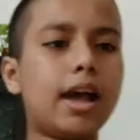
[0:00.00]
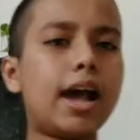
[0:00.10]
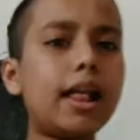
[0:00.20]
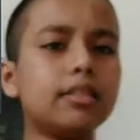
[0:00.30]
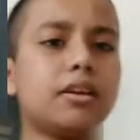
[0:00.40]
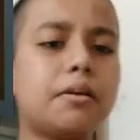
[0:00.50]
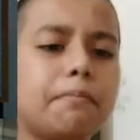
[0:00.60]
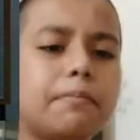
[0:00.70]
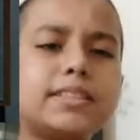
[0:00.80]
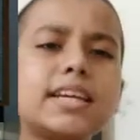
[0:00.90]
And
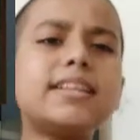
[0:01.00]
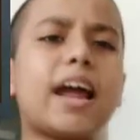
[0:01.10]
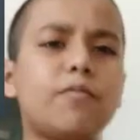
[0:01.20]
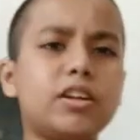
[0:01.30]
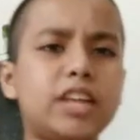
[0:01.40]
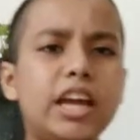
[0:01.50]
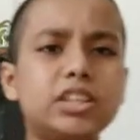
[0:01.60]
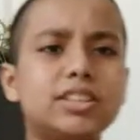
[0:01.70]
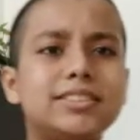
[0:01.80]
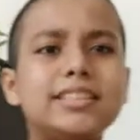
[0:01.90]
besides the
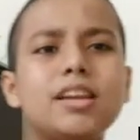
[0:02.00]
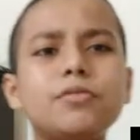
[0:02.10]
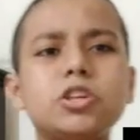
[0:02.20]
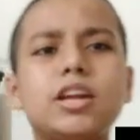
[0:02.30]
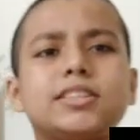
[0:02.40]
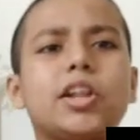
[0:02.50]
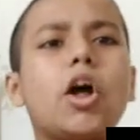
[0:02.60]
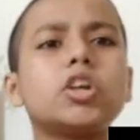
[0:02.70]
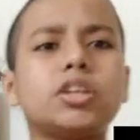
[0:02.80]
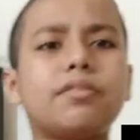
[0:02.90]
advantages, television has
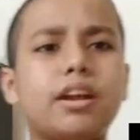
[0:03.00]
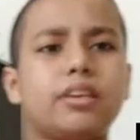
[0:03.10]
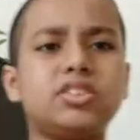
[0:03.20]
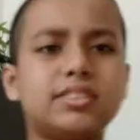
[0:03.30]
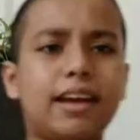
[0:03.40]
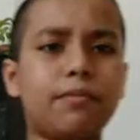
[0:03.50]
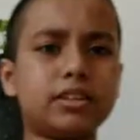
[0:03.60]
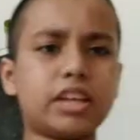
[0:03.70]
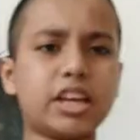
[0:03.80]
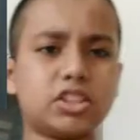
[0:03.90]
lots of
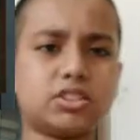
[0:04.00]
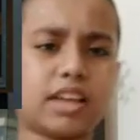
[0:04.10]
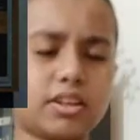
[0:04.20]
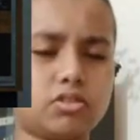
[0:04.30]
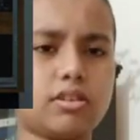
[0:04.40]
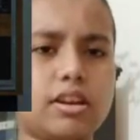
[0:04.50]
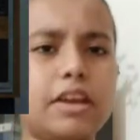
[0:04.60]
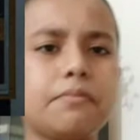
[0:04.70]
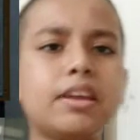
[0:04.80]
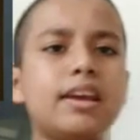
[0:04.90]
disadvantages
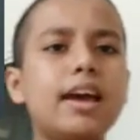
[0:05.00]
actually.